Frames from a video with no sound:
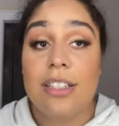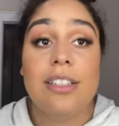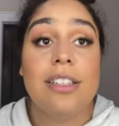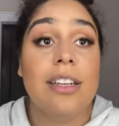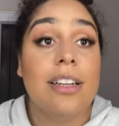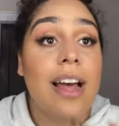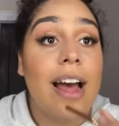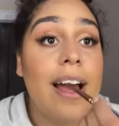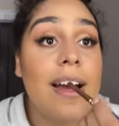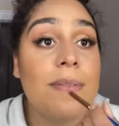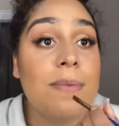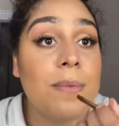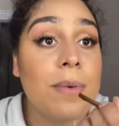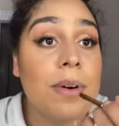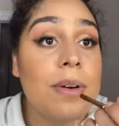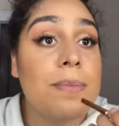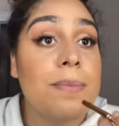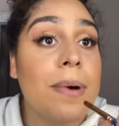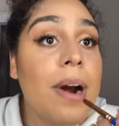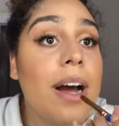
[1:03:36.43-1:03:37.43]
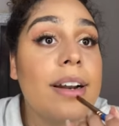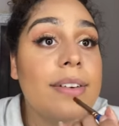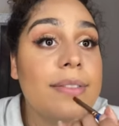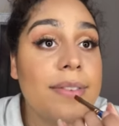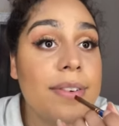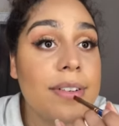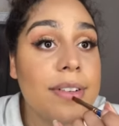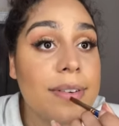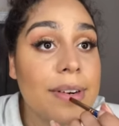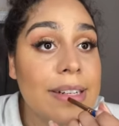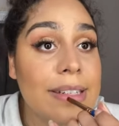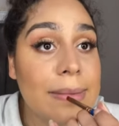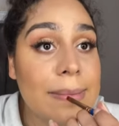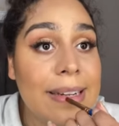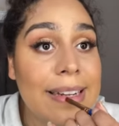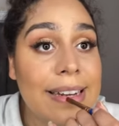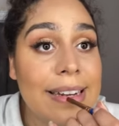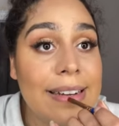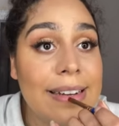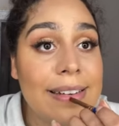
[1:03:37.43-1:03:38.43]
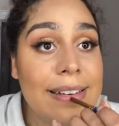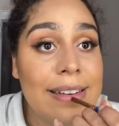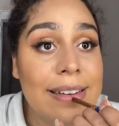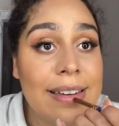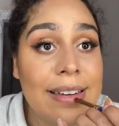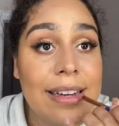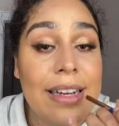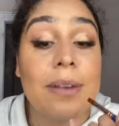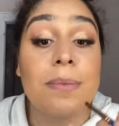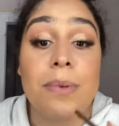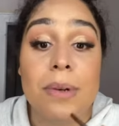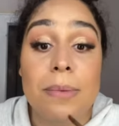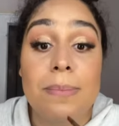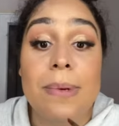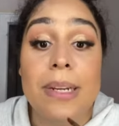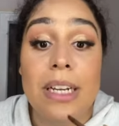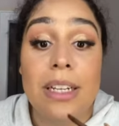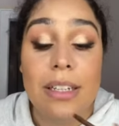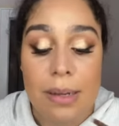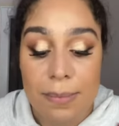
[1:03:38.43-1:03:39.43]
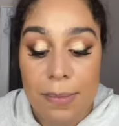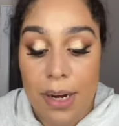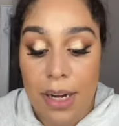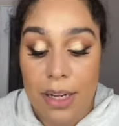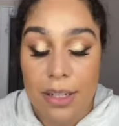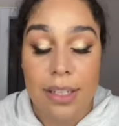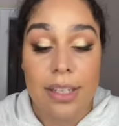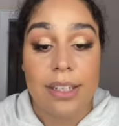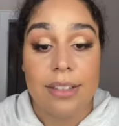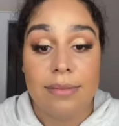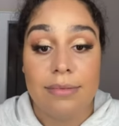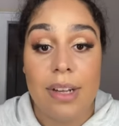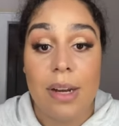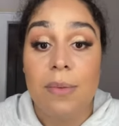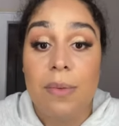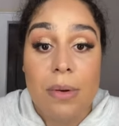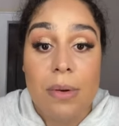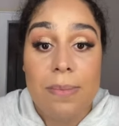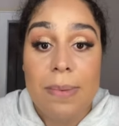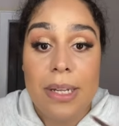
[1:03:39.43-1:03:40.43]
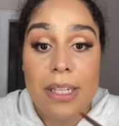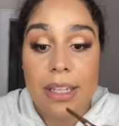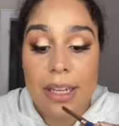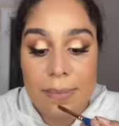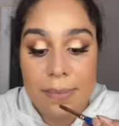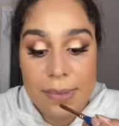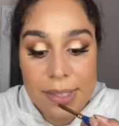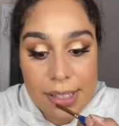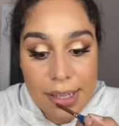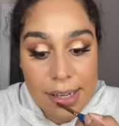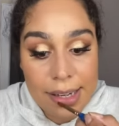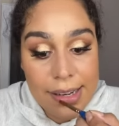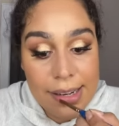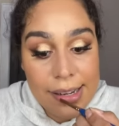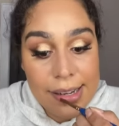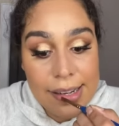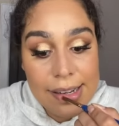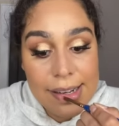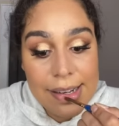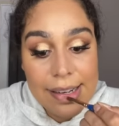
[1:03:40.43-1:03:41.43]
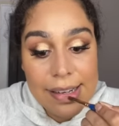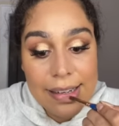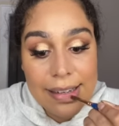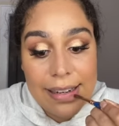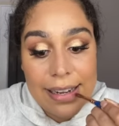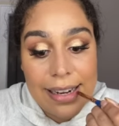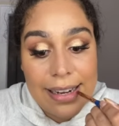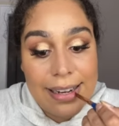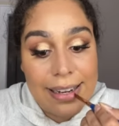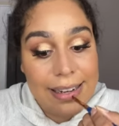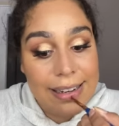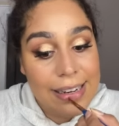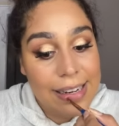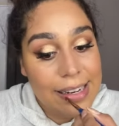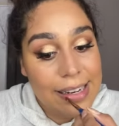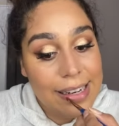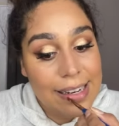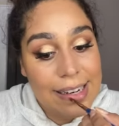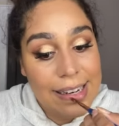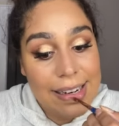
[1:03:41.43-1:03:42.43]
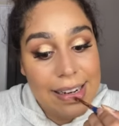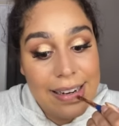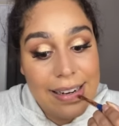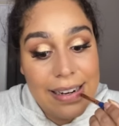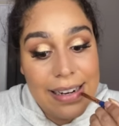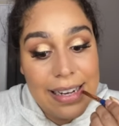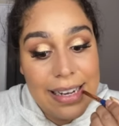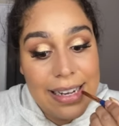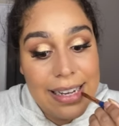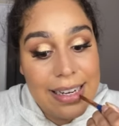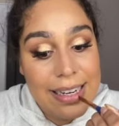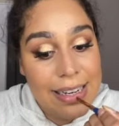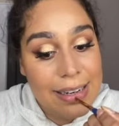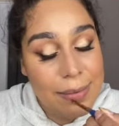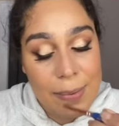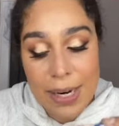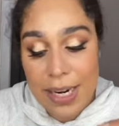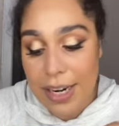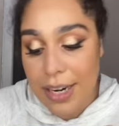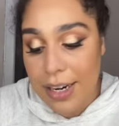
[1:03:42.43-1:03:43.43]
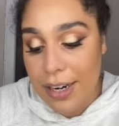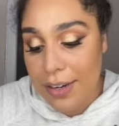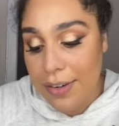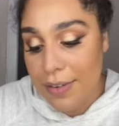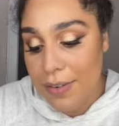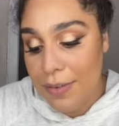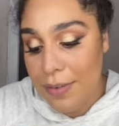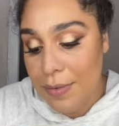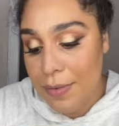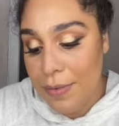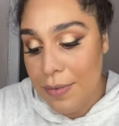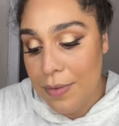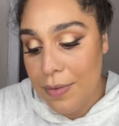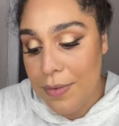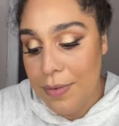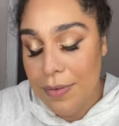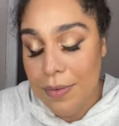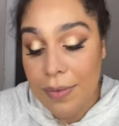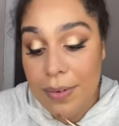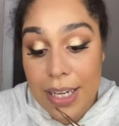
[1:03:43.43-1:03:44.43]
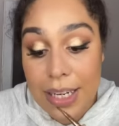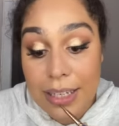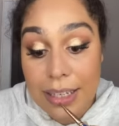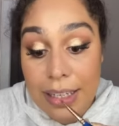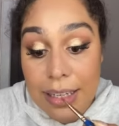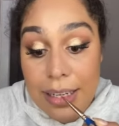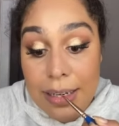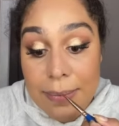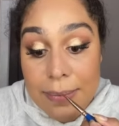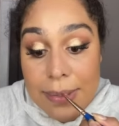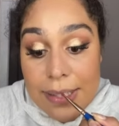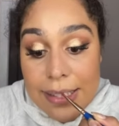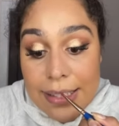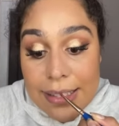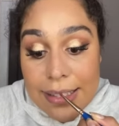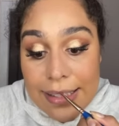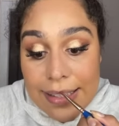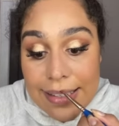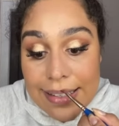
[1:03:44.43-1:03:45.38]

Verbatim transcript: to have one product for the rest of my life, it would be a lip color. It would be lips. Like you can go anywhere with lips.